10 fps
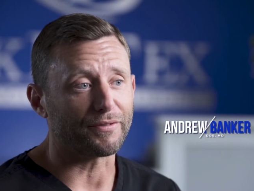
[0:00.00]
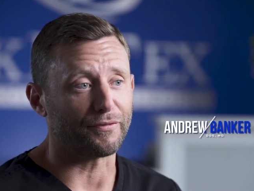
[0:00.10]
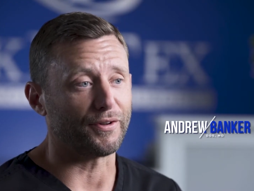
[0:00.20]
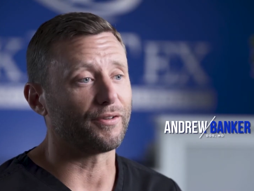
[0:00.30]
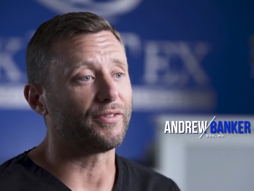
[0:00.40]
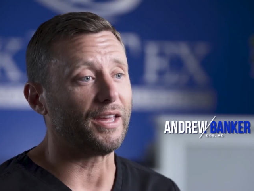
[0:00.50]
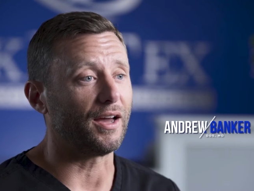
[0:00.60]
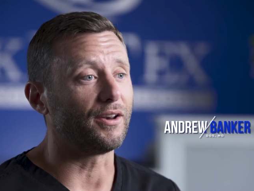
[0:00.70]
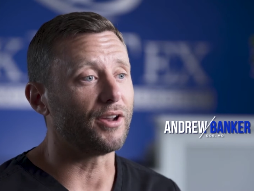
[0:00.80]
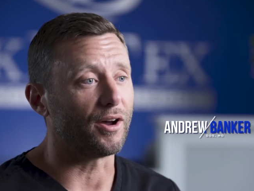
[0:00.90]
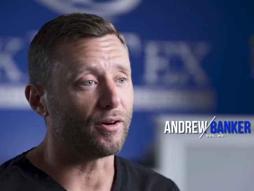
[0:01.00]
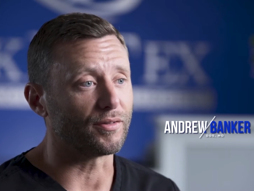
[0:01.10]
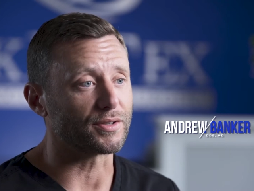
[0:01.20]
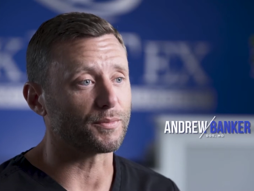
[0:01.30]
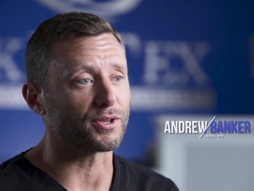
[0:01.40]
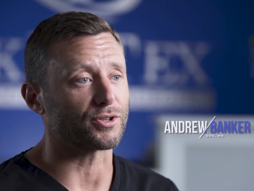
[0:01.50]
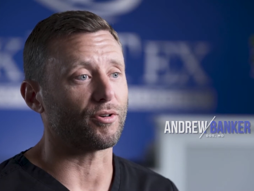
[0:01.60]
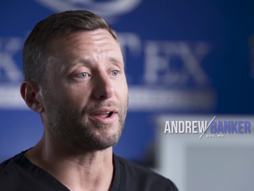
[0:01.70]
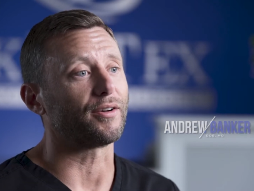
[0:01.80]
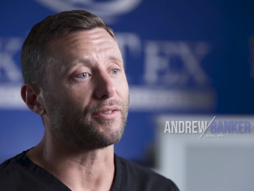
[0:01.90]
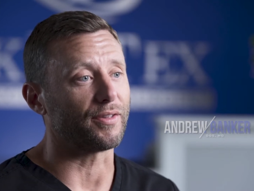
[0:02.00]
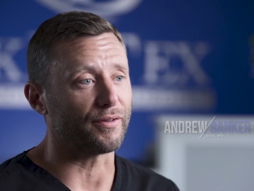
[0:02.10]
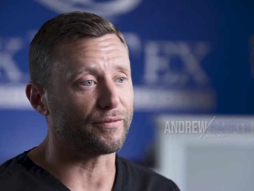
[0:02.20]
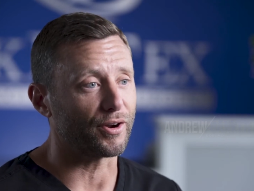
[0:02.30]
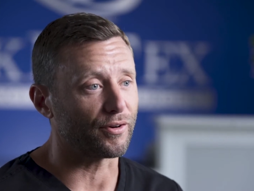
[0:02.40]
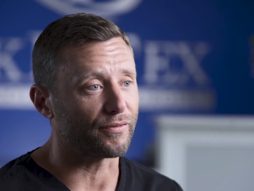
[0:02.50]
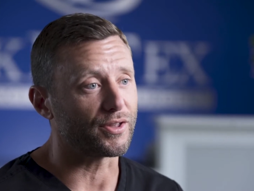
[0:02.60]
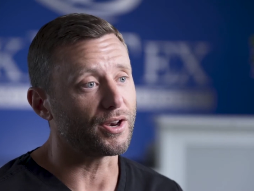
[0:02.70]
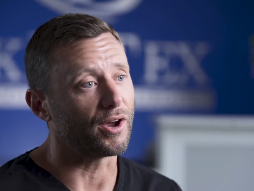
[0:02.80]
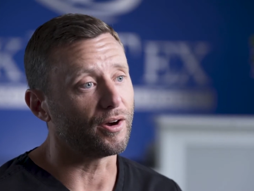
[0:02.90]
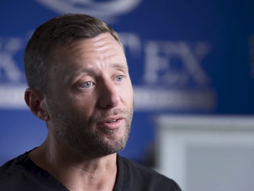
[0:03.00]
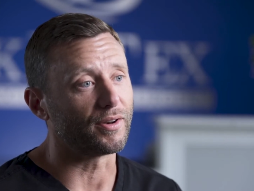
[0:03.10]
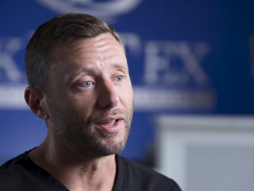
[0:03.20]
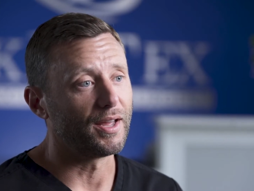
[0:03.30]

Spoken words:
the fear of the unknown is much greater than the fear of the known.